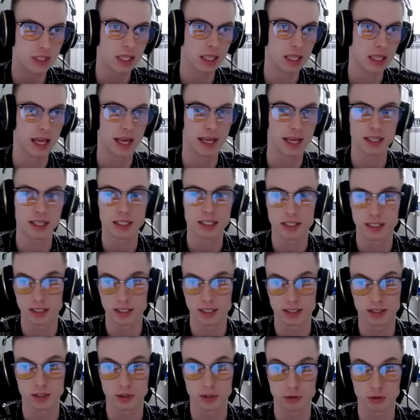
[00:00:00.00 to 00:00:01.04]
like
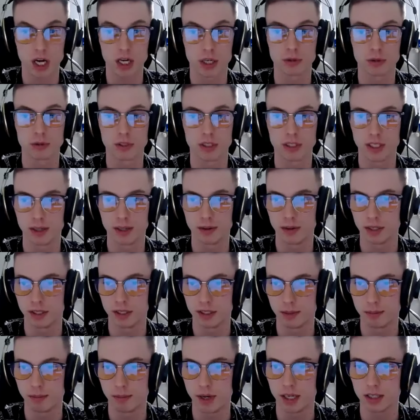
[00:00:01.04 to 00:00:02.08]
struggled in
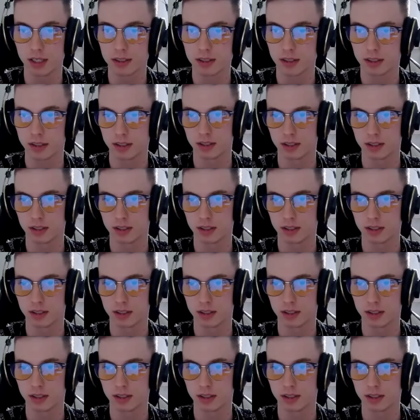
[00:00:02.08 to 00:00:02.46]
the past.